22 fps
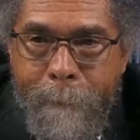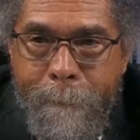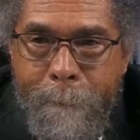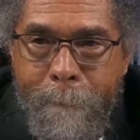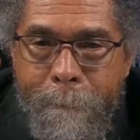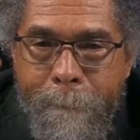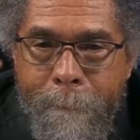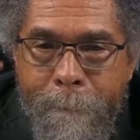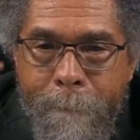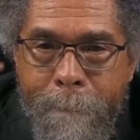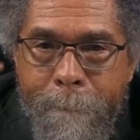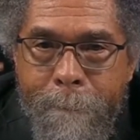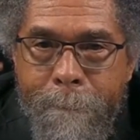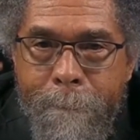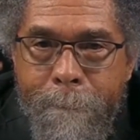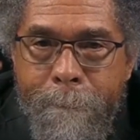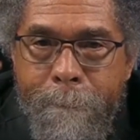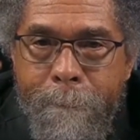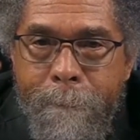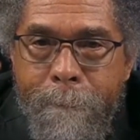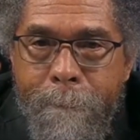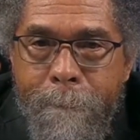People are
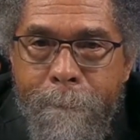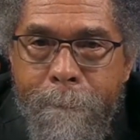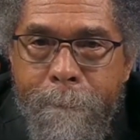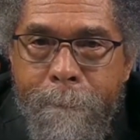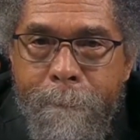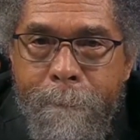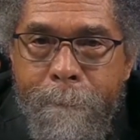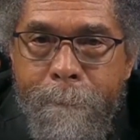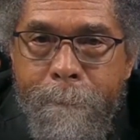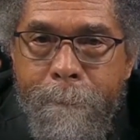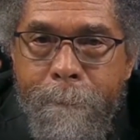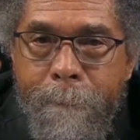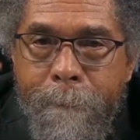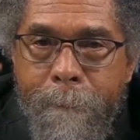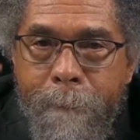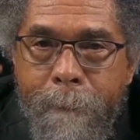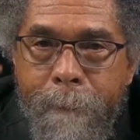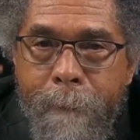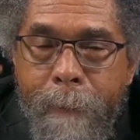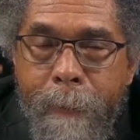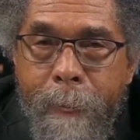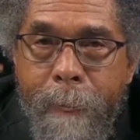quieter, modest,
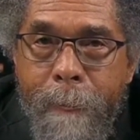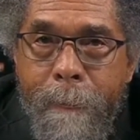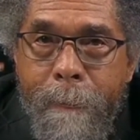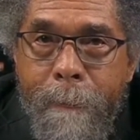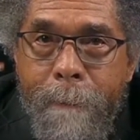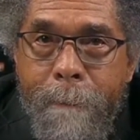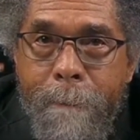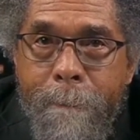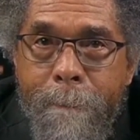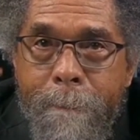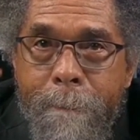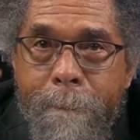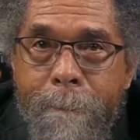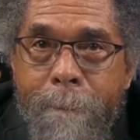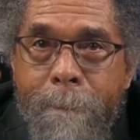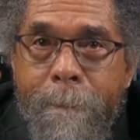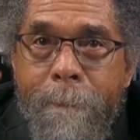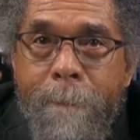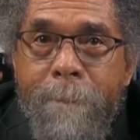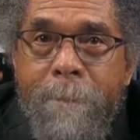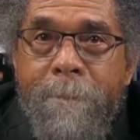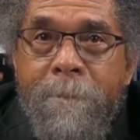reserved,
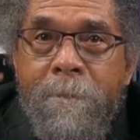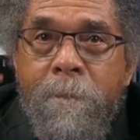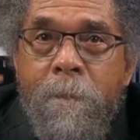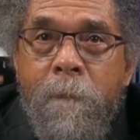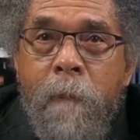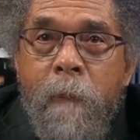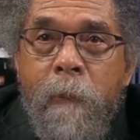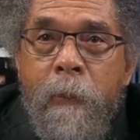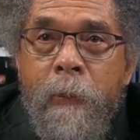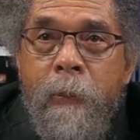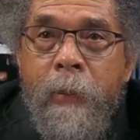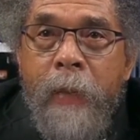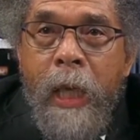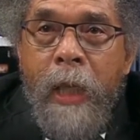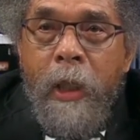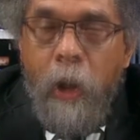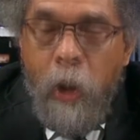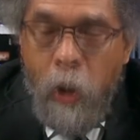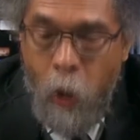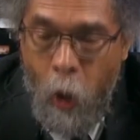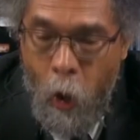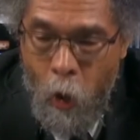and fuck those
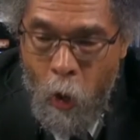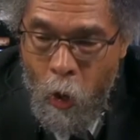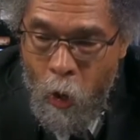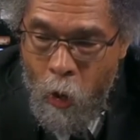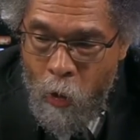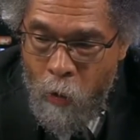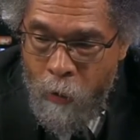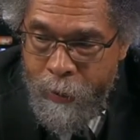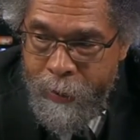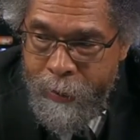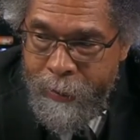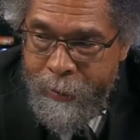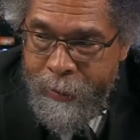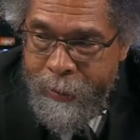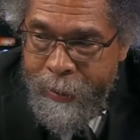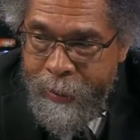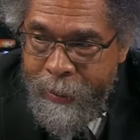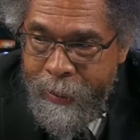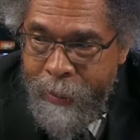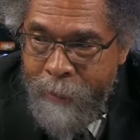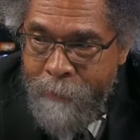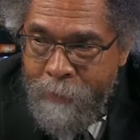goddamn Southerners. We're
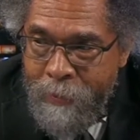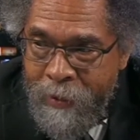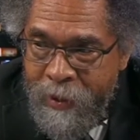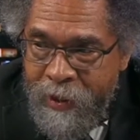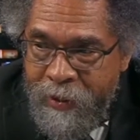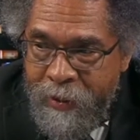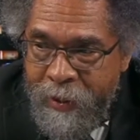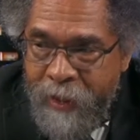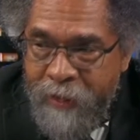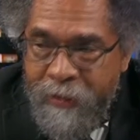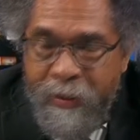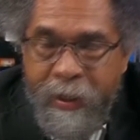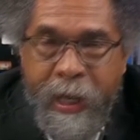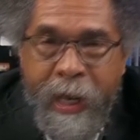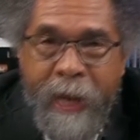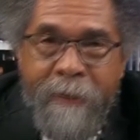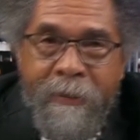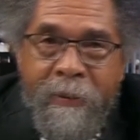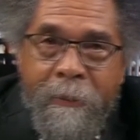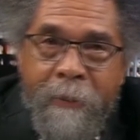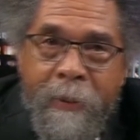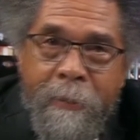not going to fucking copy those
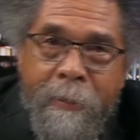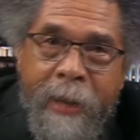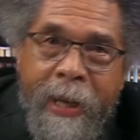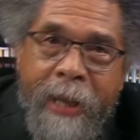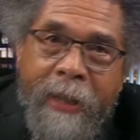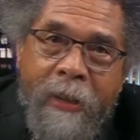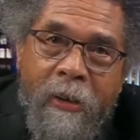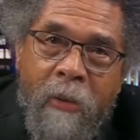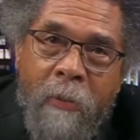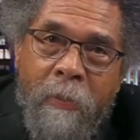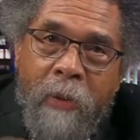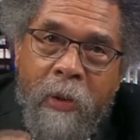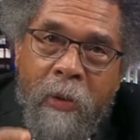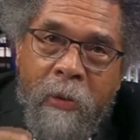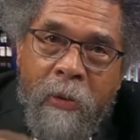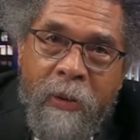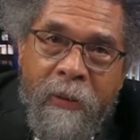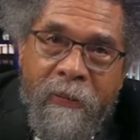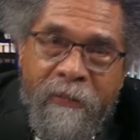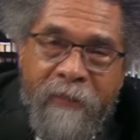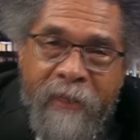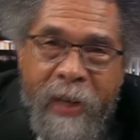assholes. Fuck
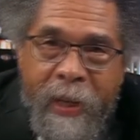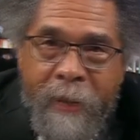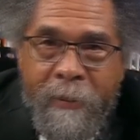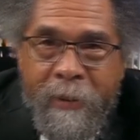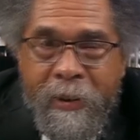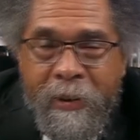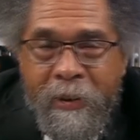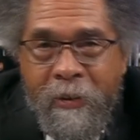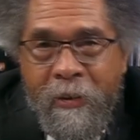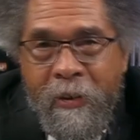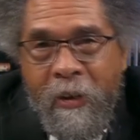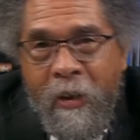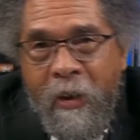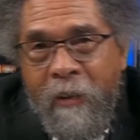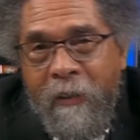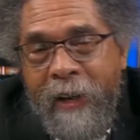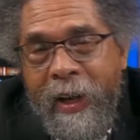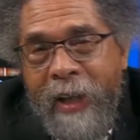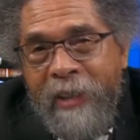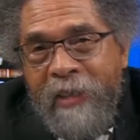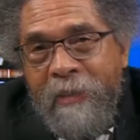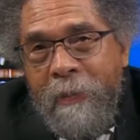them. I'm tired of
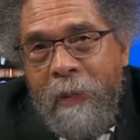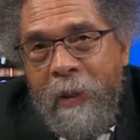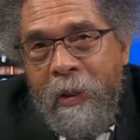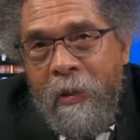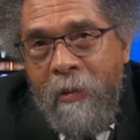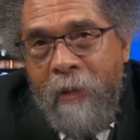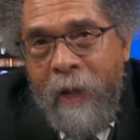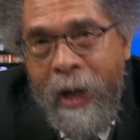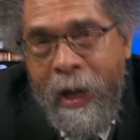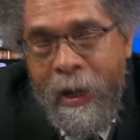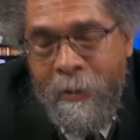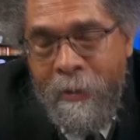hearing this shit.